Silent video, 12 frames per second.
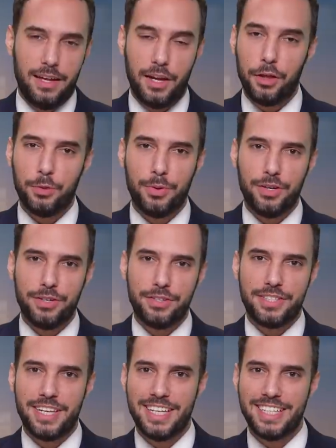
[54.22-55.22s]
In other
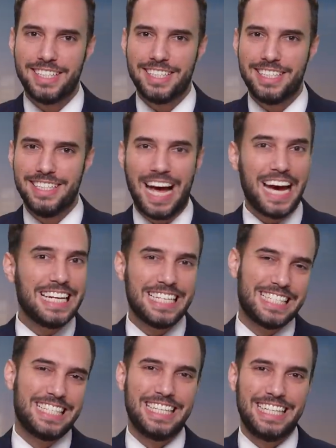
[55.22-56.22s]
words,
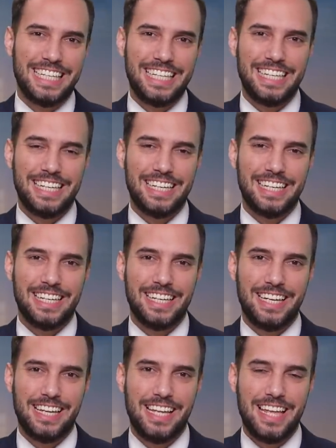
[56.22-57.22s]
dynasty.
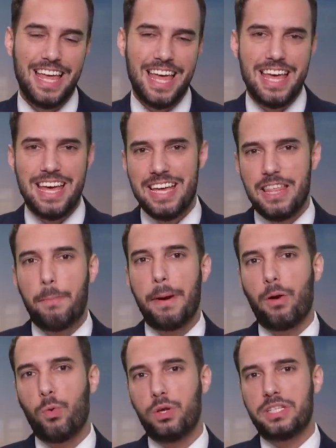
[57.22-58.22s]
The
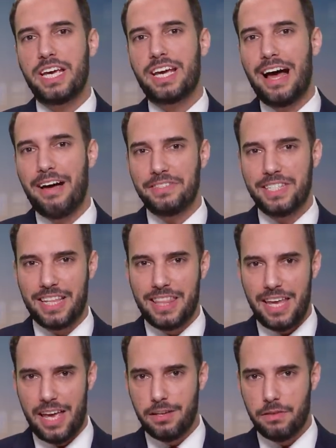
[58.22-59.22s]
pair will take office at
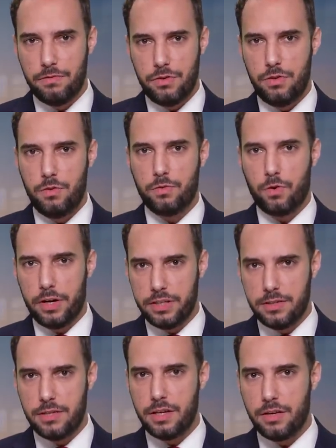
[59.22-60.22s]
the end of June for a
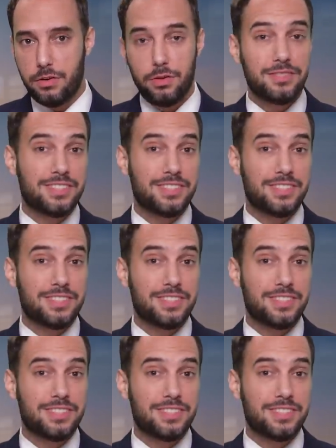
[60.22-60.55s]
single